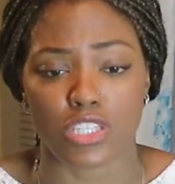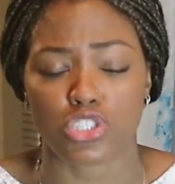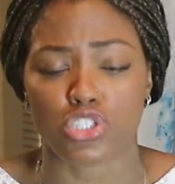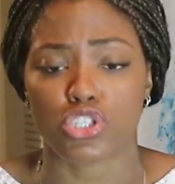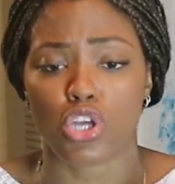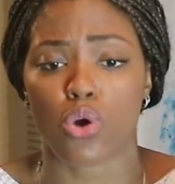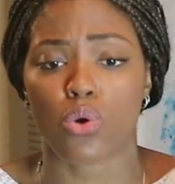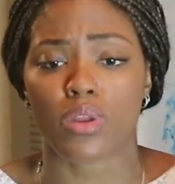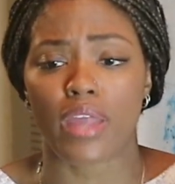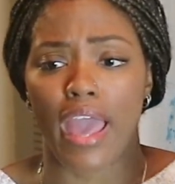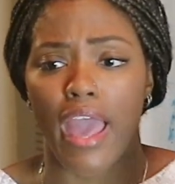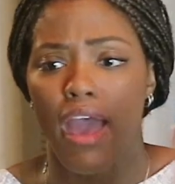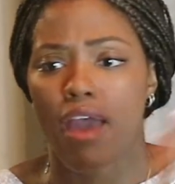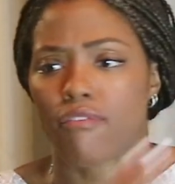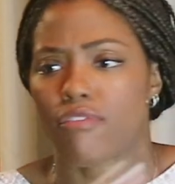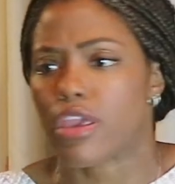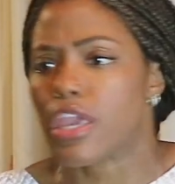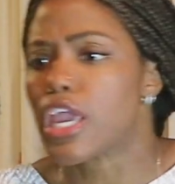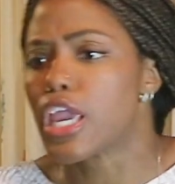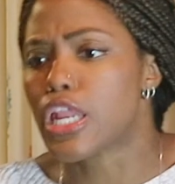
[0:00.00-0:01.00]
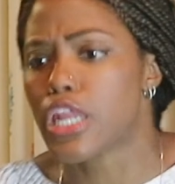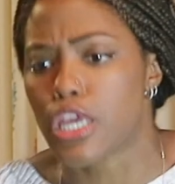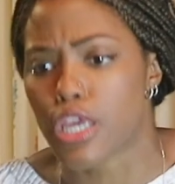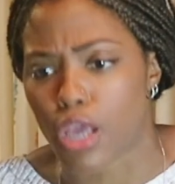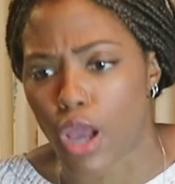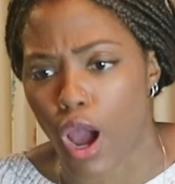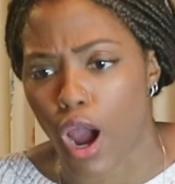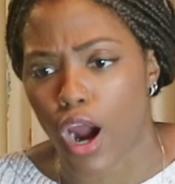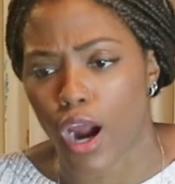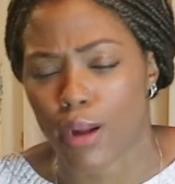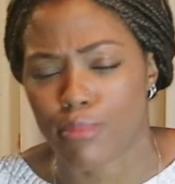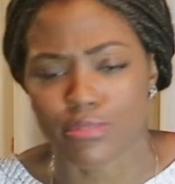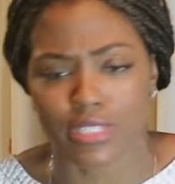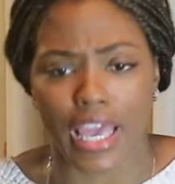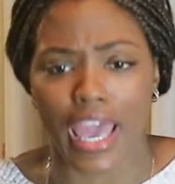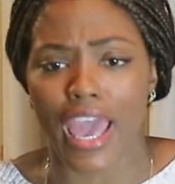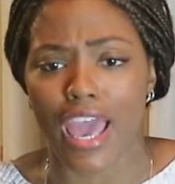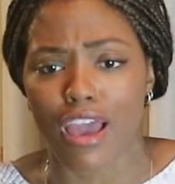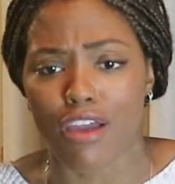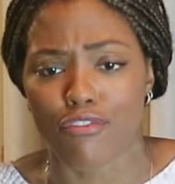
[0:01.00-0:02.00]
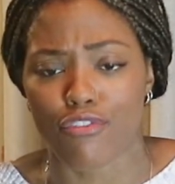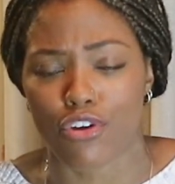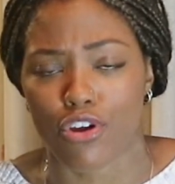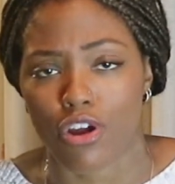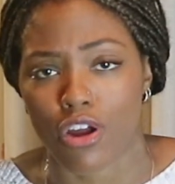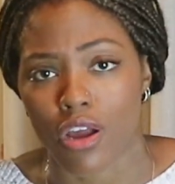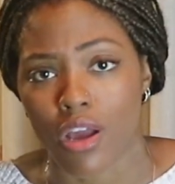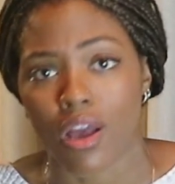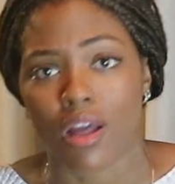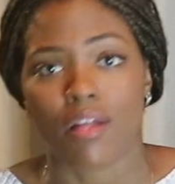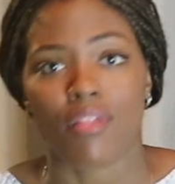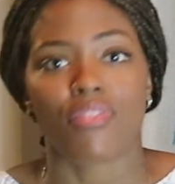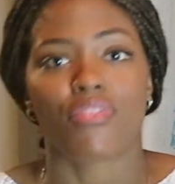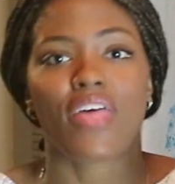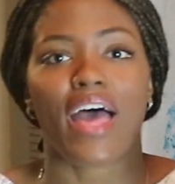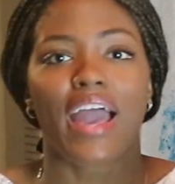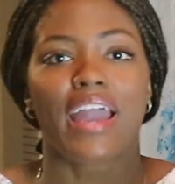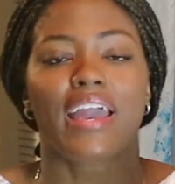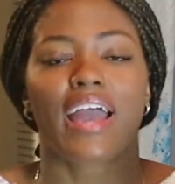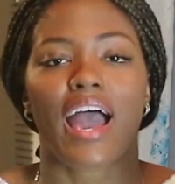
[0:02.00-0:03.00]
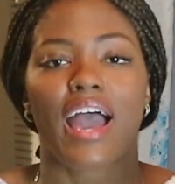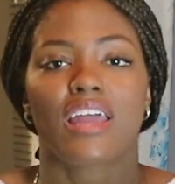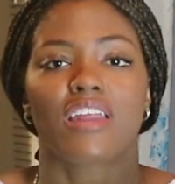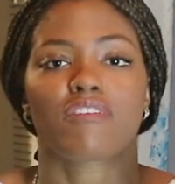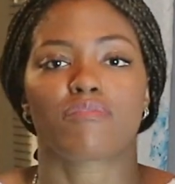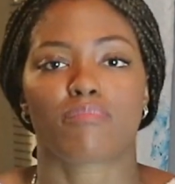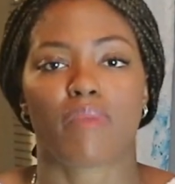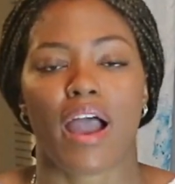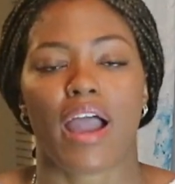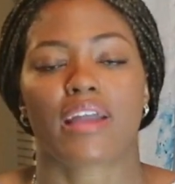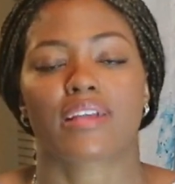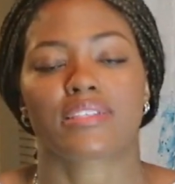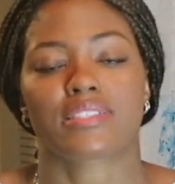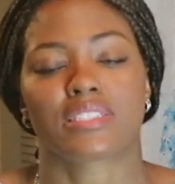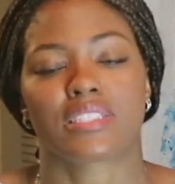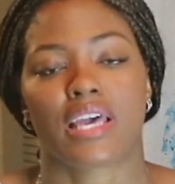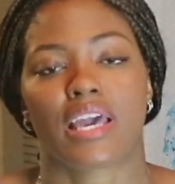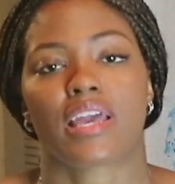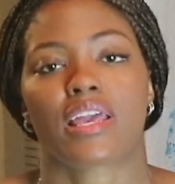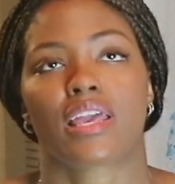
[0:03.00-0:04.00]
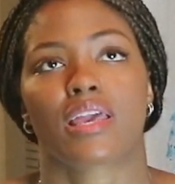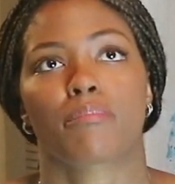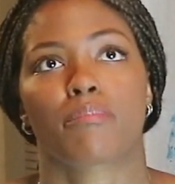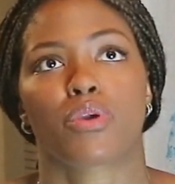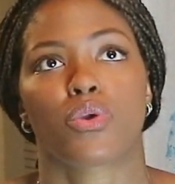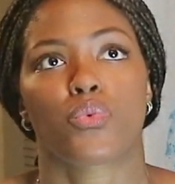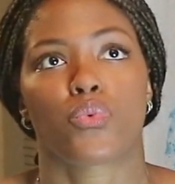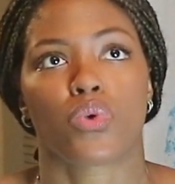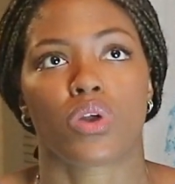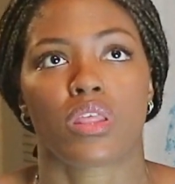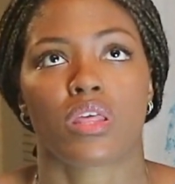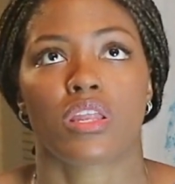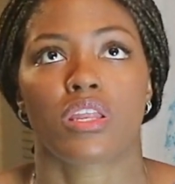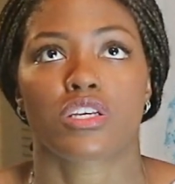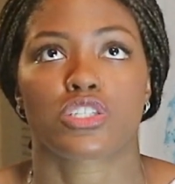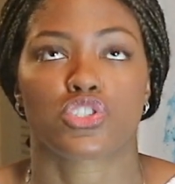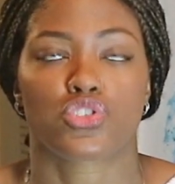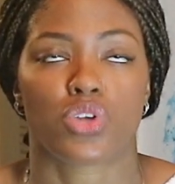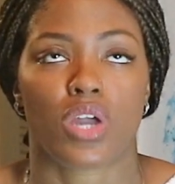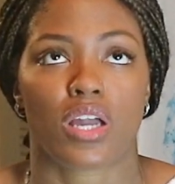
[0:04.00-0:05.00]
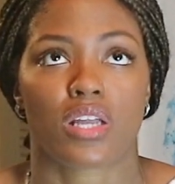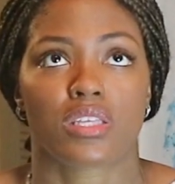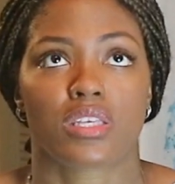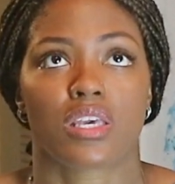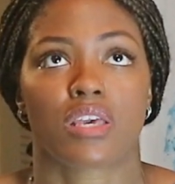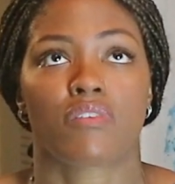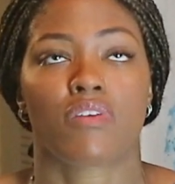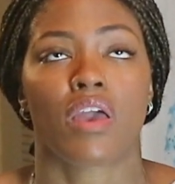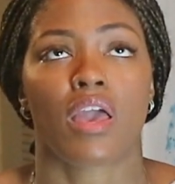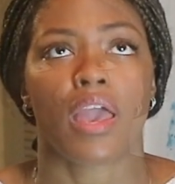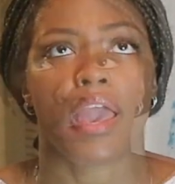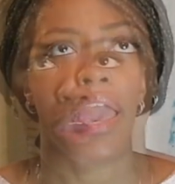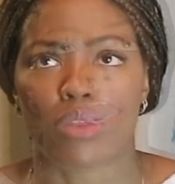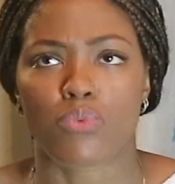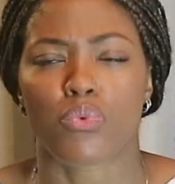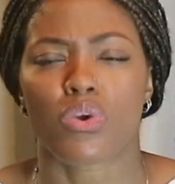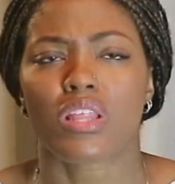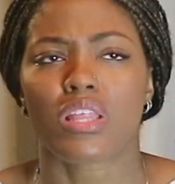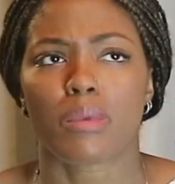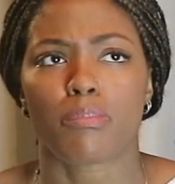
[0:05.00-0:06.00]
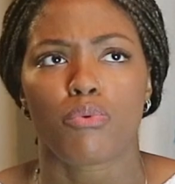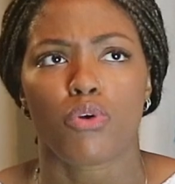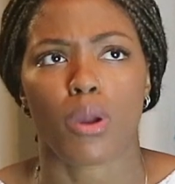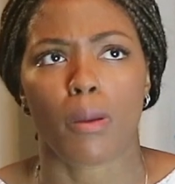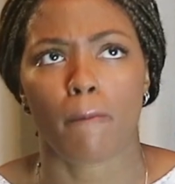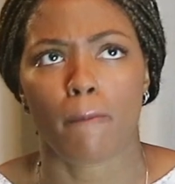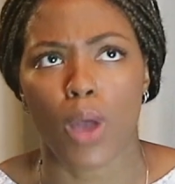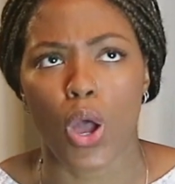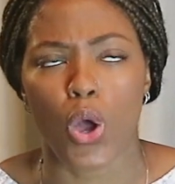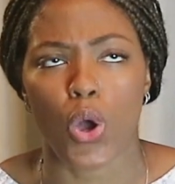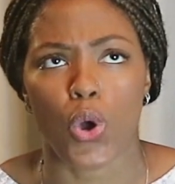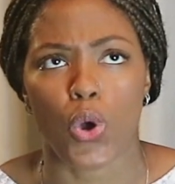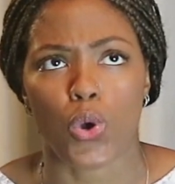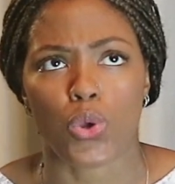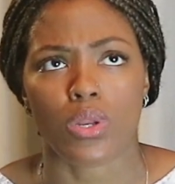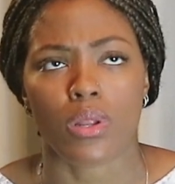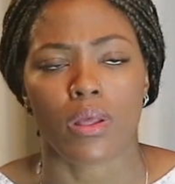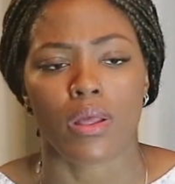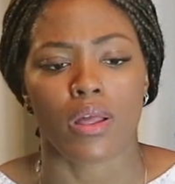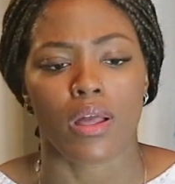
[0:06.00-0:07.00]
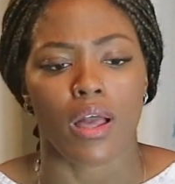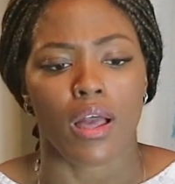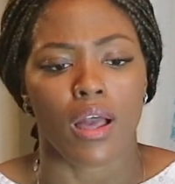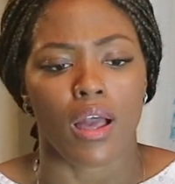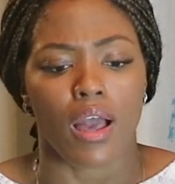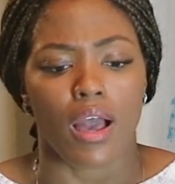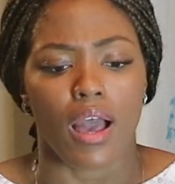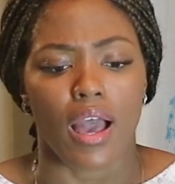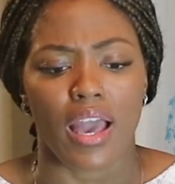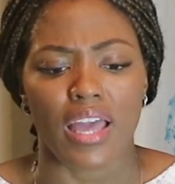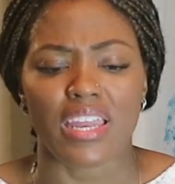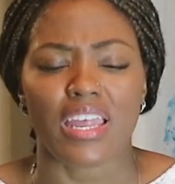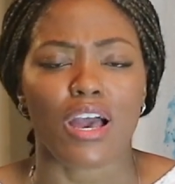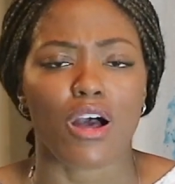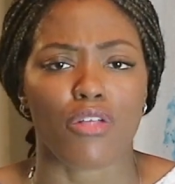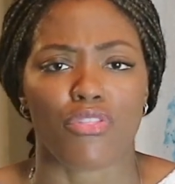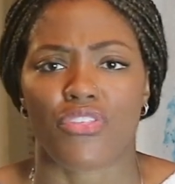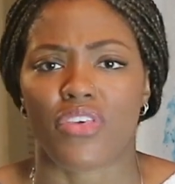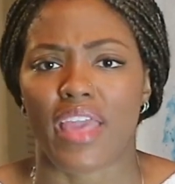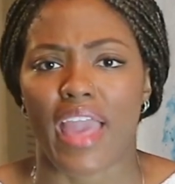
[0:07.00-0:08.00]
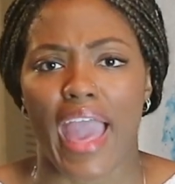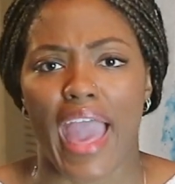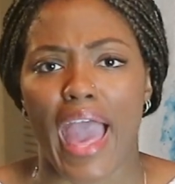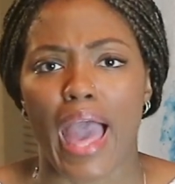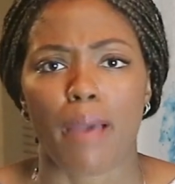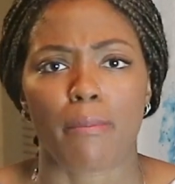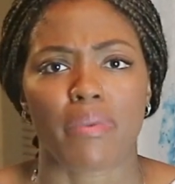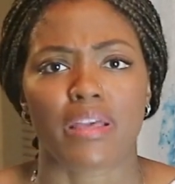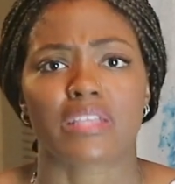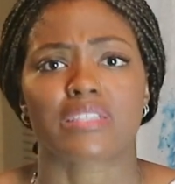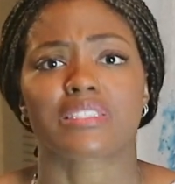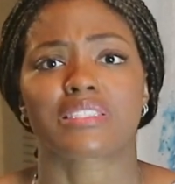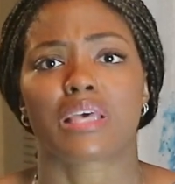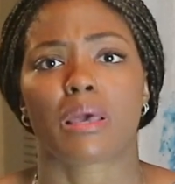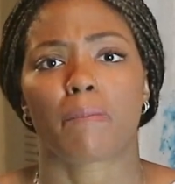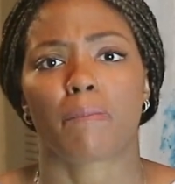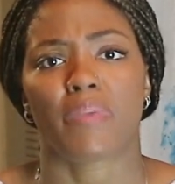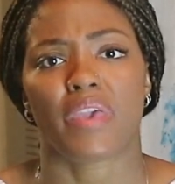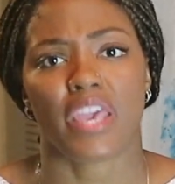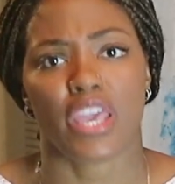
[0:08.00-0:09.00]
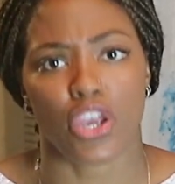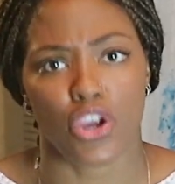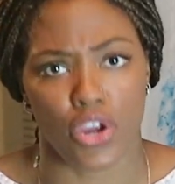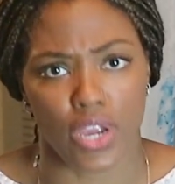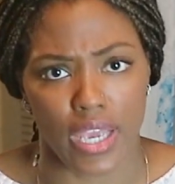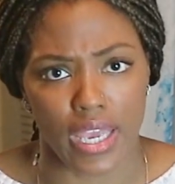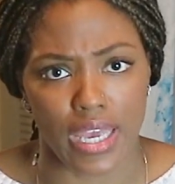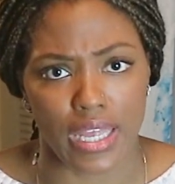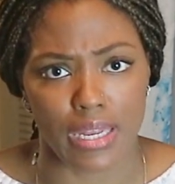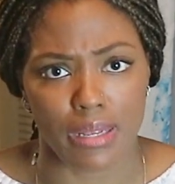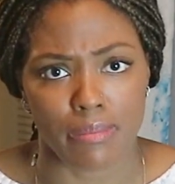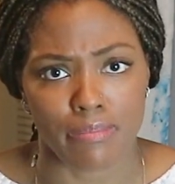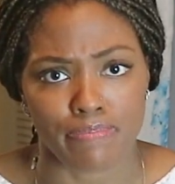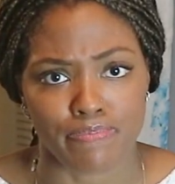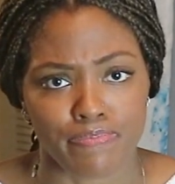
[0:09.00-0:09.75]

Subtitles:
don't have any carbs ever. That kind of mindset can be really destructive and really promote unhealthy habits, period.